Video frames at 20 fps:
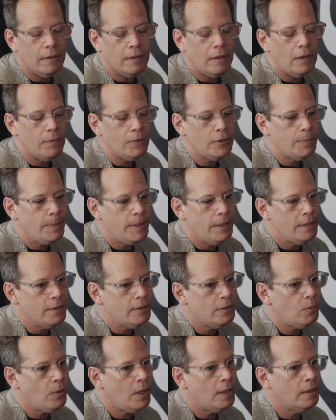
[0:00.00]
I was speaking
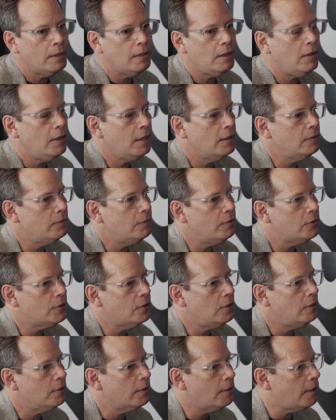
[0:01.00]
to one client not
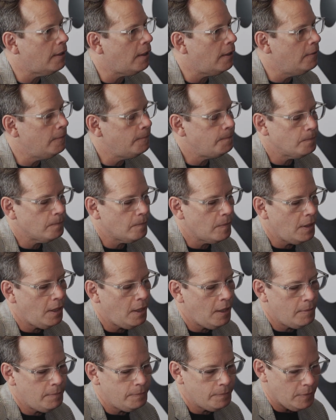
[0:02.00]
so long ago,
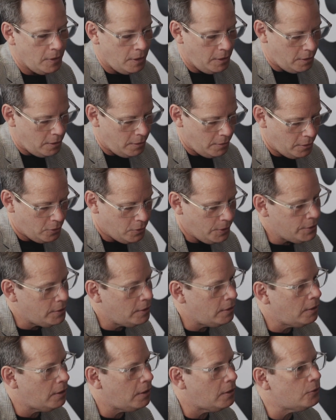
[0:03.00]
and the
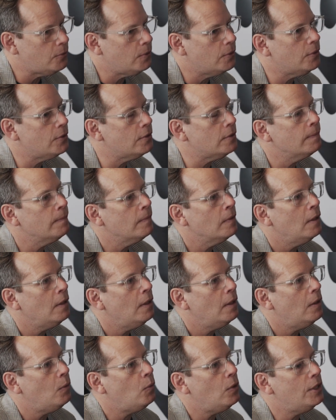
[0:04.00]
question I asked was,
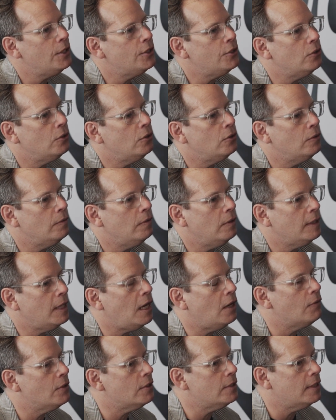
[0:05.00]
what is your
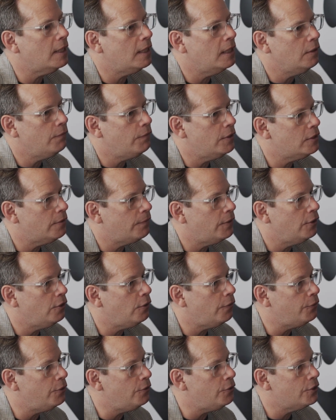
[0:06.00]
current state vis-a-vis
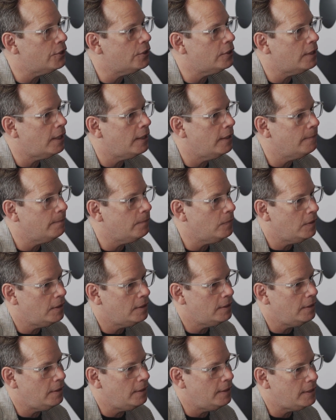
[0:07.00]
your future state?
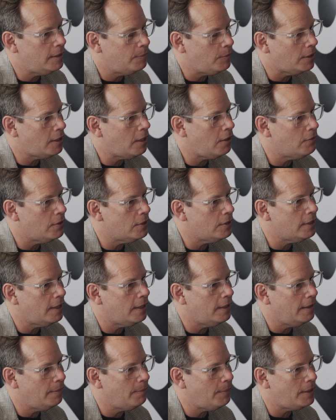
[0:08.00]
And he said, my current
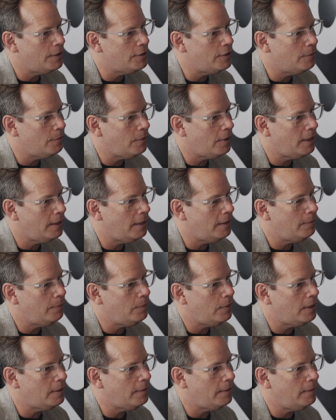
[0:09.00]
state in managing my
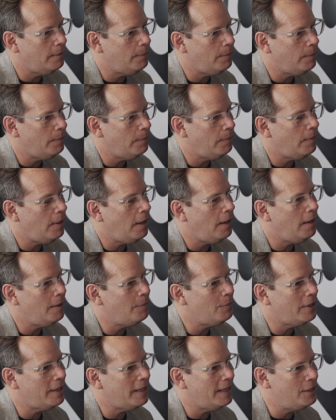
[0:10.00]

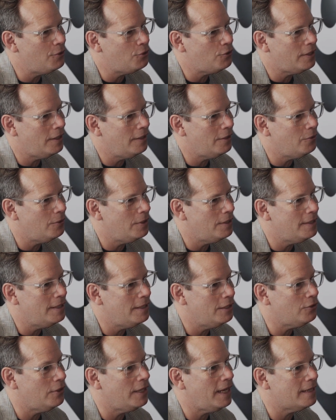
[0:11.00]
intraday
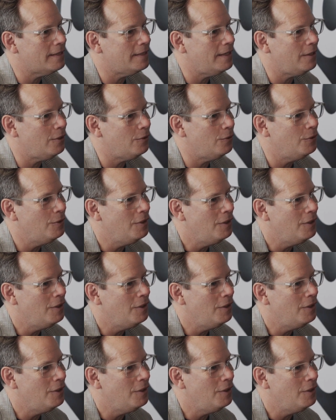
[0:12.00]
liquidity is on Excel,